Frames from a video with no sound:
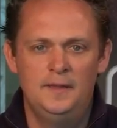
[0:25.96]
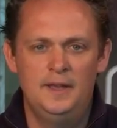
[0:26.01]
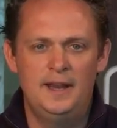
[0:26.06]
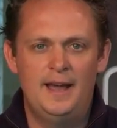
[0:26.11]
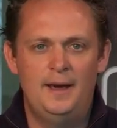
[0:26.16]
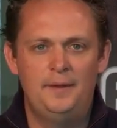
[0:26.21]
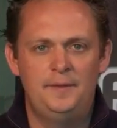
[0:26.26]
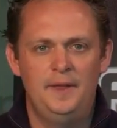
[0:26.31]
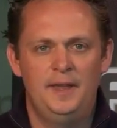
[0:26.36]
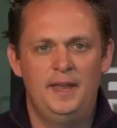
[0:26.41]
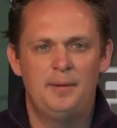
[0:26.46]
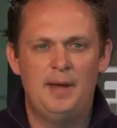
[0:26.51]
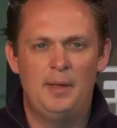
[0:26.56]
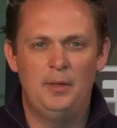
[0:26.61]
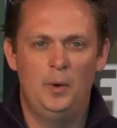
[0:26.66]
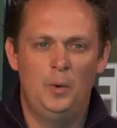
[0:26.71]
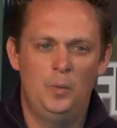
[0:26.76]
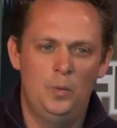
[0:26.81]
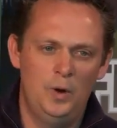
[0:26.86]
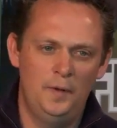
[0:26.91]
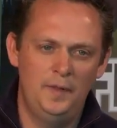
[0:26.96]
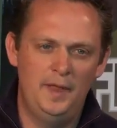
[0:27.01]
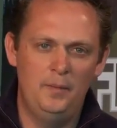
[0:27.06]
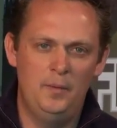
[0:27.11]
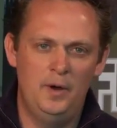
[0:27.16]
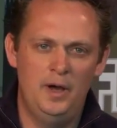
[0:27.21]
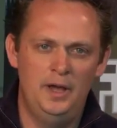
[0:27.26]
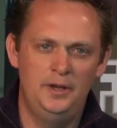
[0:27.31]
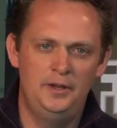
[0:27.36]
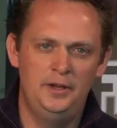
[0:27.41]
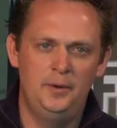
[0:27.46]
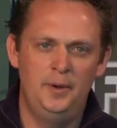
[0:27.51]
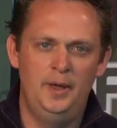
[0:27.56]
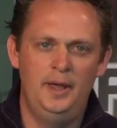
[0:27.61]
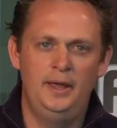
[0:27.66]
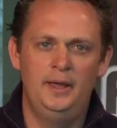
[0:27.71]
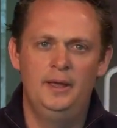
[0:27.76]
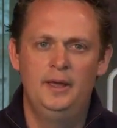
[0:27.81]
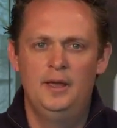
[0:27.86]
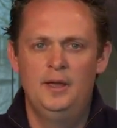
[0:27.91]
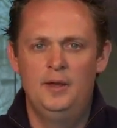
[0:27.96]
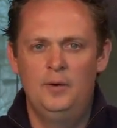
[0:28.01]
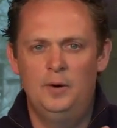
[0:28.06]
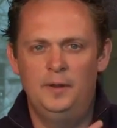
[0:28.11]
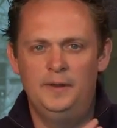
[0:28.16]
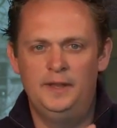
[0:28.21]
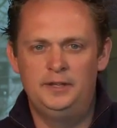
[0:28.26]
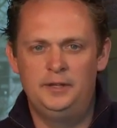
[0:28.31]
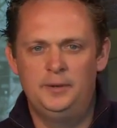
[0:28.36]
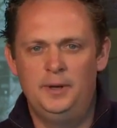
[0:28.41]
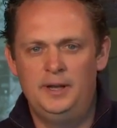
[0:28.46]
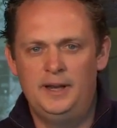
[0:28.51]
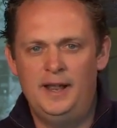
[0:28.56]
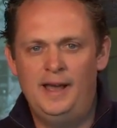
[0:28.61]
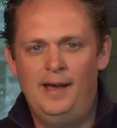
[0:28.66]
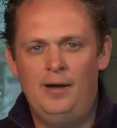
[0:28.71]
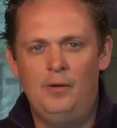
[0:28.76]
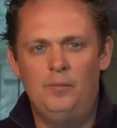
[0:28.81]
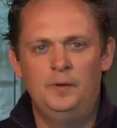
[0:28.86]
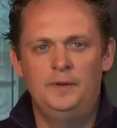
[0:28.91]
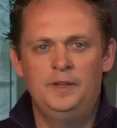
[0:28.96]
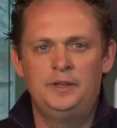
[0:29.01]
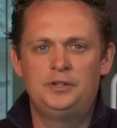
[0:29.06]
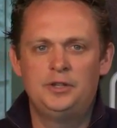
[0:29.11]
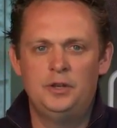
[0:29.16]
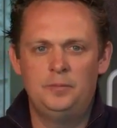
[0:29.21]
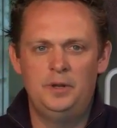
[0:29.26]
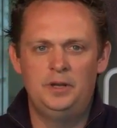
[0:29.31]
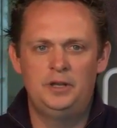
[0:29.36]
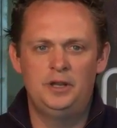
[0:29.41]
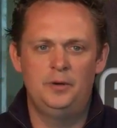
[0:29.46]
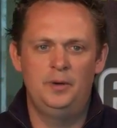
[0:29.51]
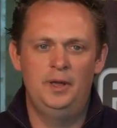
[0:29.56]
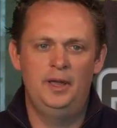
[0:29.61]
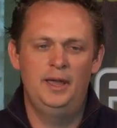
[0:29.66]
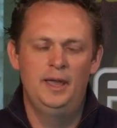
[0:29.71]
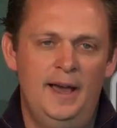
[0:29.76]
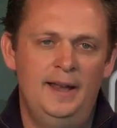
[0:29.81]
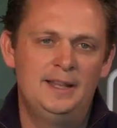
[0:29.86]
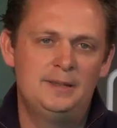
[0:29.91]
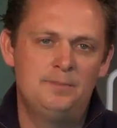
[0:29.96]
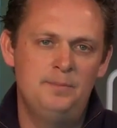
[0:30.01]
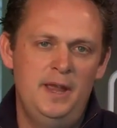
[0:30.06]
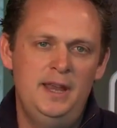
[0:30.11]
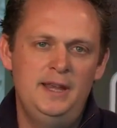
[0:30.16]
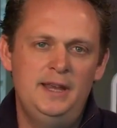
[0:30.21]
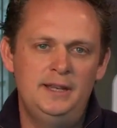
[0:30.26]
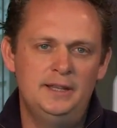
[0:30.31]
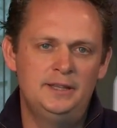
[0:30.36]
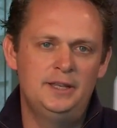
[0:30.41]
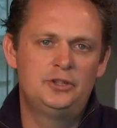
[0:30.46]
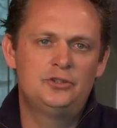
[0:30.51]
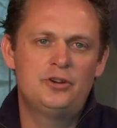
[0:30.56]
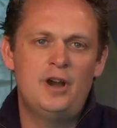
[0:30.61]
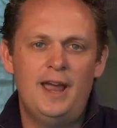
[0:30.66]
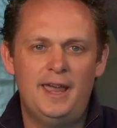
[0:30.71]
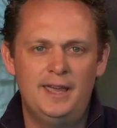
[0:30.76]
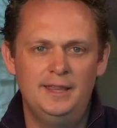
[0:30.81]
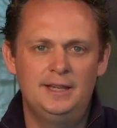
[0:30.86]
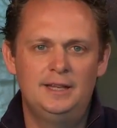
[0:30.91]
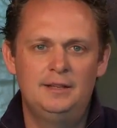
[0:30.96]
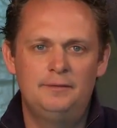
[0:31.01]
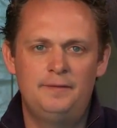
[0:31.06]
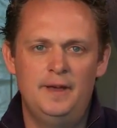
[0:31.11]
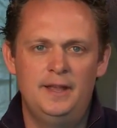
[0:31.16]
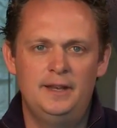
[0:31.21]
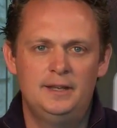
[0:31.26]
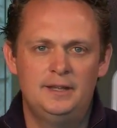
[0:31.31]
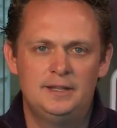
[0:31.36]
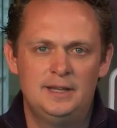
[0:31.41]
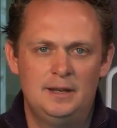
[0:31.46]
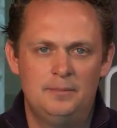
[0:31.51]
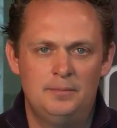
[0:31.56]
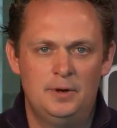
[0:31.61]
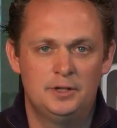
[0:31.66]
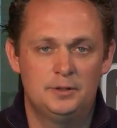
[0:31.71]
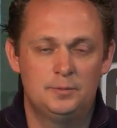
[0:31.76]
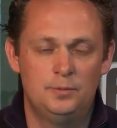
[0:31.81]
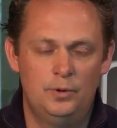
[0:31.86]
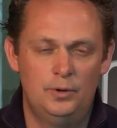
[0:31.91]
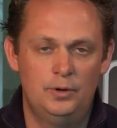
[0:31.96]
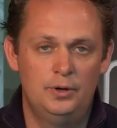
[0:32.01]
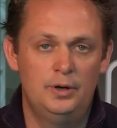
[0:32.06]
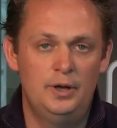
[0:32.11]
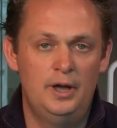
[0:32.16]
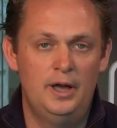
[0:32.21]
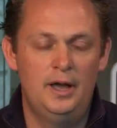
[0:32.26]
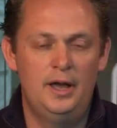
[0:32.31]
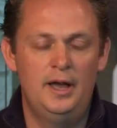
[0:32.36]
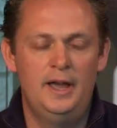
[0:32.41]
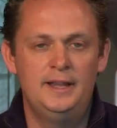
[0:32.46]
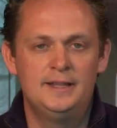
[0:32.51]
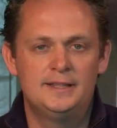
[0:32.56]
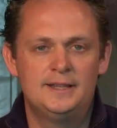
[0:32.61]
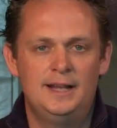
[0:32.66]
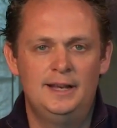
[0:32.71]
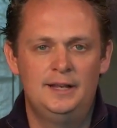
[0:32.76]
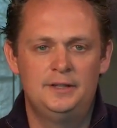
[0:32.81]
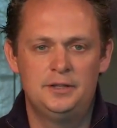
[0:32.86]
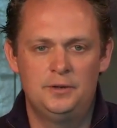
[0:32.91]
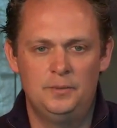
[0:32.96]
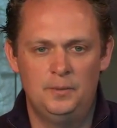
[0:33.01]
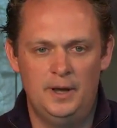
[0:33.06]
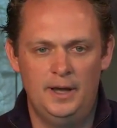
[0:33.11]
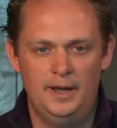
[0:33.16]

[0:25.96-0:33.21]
they're now thinking about what they were doing, what they're doing now and what they should be doing, and it's meaning that they're tracking the defenders in a much more intelligent